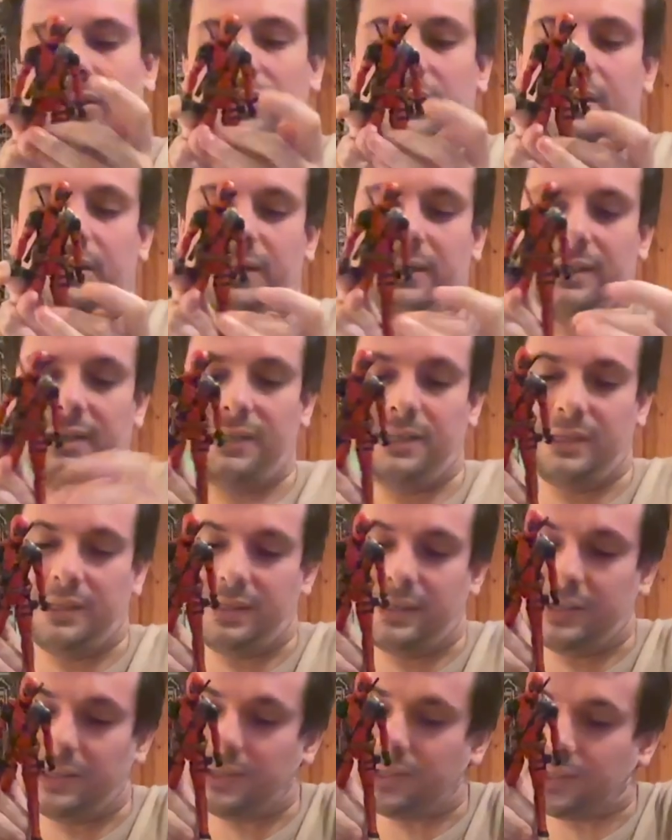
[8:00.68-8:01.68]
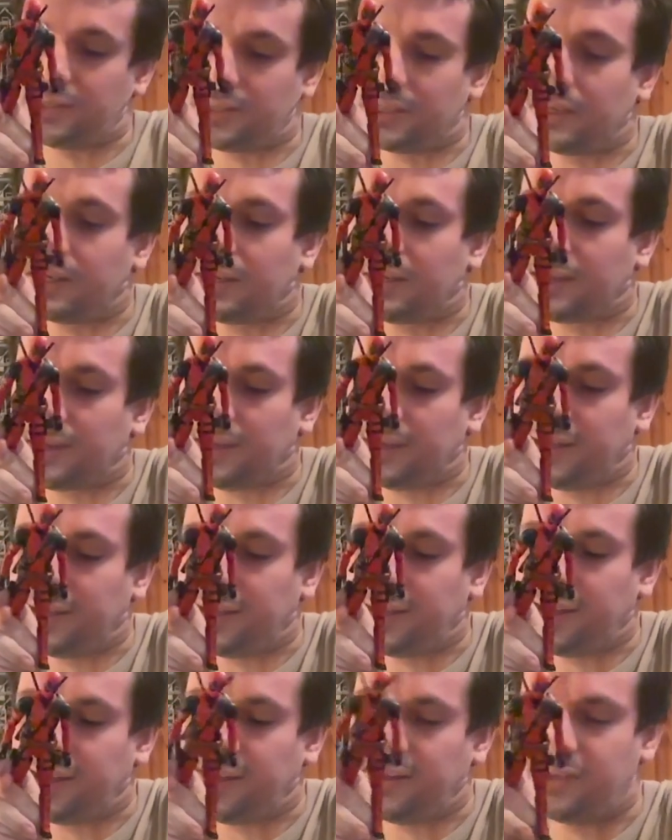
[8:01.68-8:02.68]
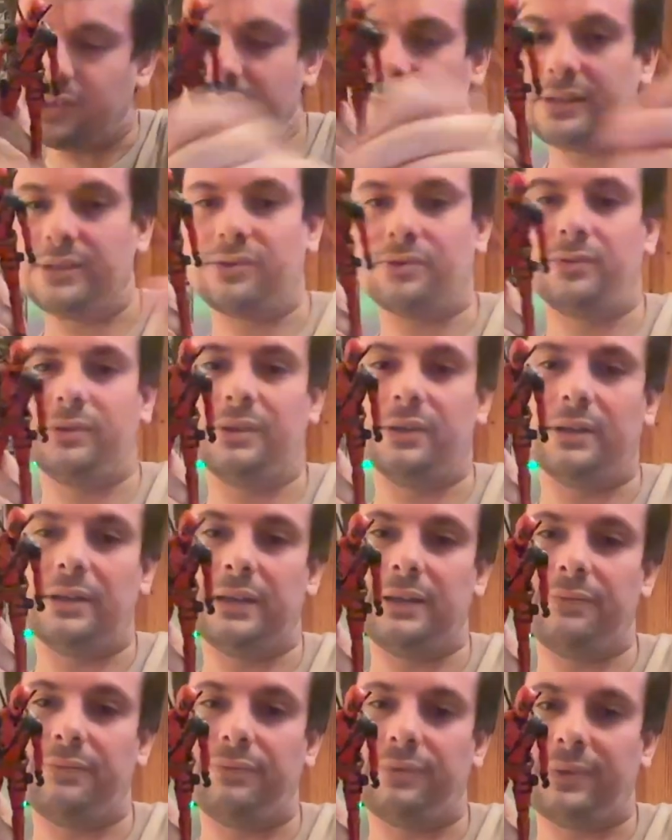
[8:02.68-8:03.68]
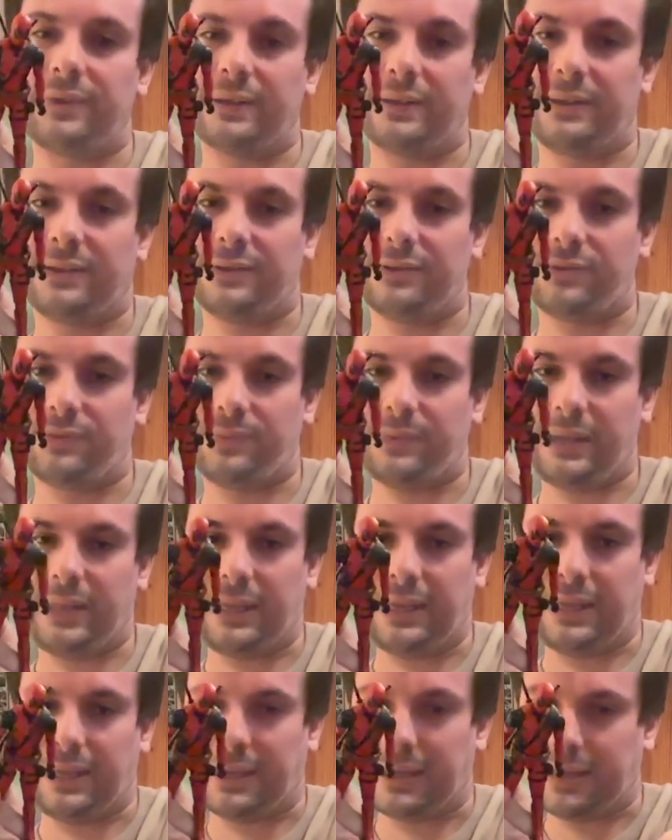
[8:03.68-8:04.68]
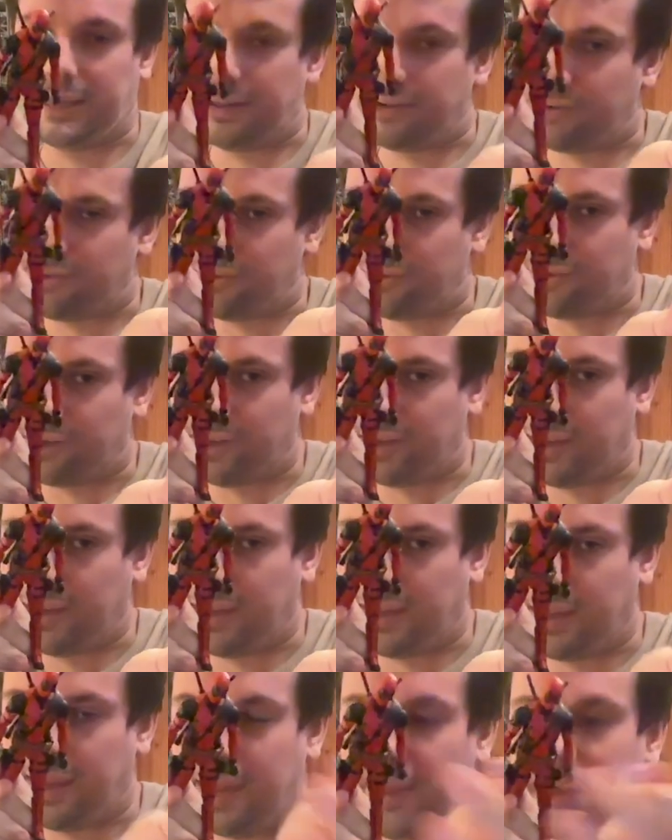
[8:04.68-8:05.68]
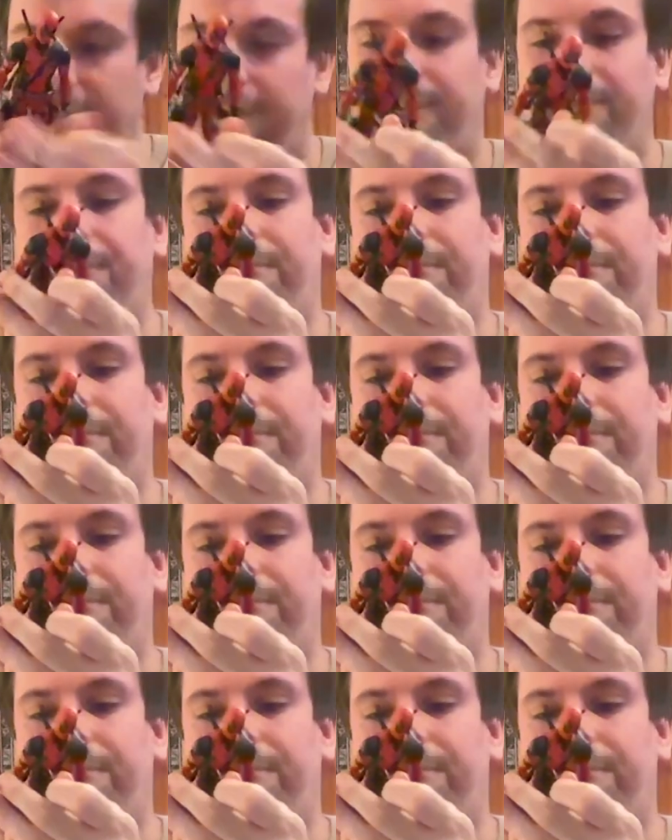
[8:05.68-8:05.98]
is his little knife, as we can see here.